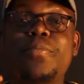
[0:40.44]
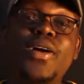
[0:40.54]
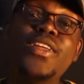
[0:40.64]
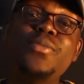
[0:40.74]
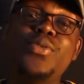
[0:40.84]

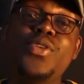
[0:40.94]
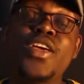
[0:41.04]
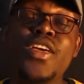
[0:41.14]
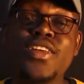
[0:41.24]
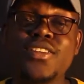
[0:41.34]

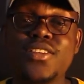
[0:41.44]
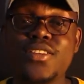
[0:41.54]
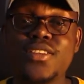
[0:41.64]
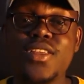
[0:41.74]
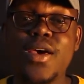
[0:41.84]
Panipuri
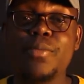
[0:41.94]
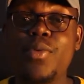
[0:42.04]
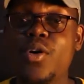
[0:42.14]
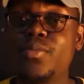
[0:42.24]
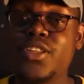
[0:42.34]
is a
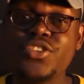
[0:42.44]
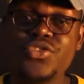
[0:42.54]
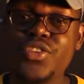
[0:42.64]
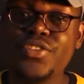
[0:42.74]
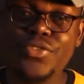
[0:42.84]
popular
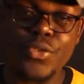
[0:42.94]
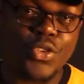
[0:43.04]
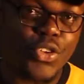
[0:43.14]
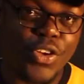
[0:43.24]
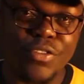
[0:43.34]
street
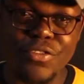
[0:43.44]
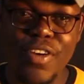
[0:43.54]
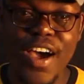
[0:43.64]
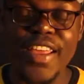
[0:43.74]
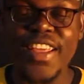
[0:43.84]
food you can
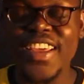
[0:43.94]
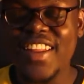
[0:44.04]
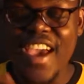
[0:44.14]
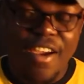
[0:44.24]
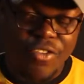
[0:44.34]
find in
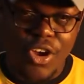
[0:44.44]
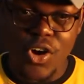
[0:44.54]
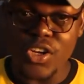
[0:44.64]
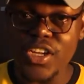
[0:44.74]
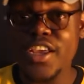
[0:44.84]
every
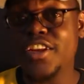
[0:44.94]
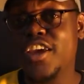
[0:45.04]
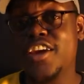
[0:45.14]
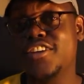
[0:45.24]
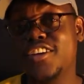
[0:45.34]
corner in
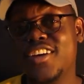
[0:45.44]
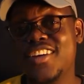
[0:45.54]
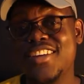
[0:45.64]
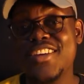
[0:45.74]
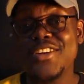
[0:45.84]
India.
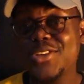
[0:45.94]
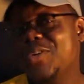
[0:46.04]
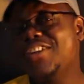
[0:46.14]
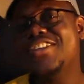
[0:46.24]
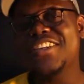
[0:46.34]
So
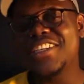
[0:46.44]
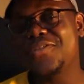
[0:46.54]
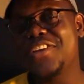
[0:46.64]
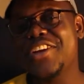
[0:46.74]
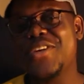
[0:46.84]
in today's
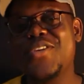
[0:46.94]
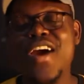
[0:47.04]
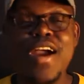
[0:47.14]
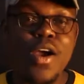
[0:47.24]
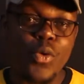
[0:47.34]
video,
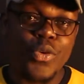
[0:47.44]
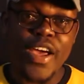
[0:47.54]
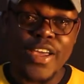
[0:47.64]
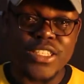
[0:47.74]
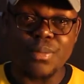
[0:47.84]
we
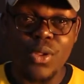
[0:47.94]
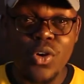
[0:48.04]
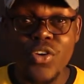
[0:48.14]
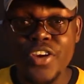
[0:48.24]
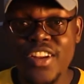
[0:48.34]
are
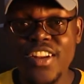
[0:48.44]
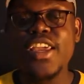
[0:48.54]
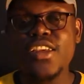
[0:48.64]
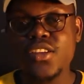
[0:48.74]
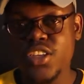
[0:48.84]
exploring
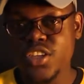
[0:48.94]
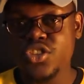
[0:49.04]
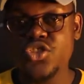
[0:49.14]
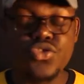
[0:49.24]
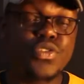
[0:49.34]
Indian
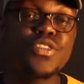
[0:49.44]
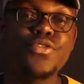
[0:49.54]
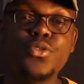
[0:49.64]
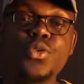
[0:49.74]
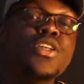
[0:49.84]
street
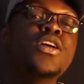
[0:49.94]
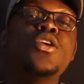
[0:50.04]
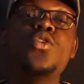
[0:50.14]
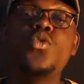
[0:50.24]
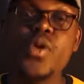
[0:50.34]
food,
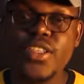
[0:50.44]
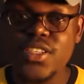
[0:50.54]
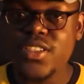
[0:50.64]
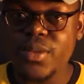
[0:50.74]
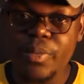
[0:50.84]
which
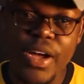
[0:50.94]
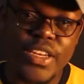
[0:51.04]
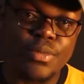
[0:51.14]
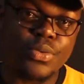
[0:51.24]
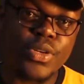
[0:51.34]
is the
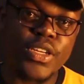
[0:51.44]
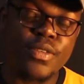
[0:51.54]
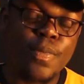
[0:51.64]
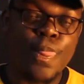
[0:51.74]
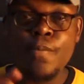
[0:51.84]
Panipuri.
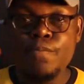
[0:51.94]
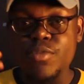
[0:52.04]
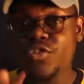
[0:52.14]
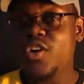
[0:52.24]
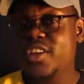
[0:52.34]

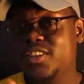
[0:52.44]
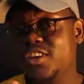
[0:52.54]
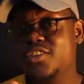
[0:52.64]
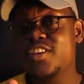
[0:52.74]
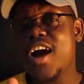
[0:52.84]
Before I
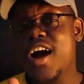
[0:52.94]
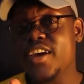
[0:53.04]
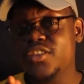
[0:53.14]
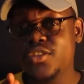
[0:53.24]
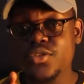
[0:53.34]
take you
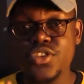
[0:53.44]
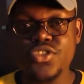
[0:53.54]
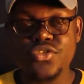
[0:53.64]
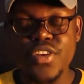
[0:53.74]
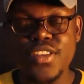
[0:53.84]
guys to the
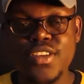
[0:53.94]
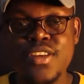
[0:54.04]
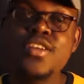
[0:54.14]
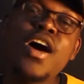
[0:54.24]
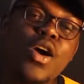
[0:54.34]
street,
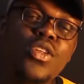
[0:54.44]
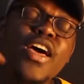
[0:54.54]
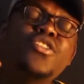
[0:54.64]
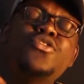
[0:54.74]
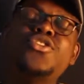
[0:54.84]
I would
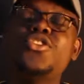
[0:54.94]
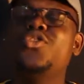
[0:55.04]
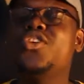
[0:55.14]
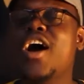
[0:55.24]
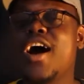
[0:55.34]
like to show
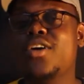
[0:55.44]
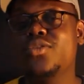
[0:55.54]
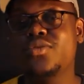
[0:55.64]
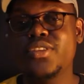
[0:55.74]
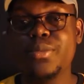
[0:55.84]
you
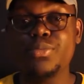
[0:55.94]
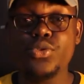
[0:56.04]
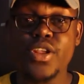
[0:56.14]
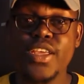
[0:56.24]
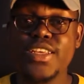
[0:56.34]
how the
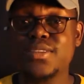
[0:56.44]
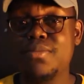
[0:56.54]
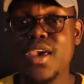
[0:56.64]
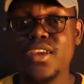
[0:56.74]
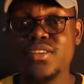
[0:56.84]
puri is
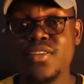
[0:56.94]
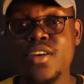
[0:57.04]
made.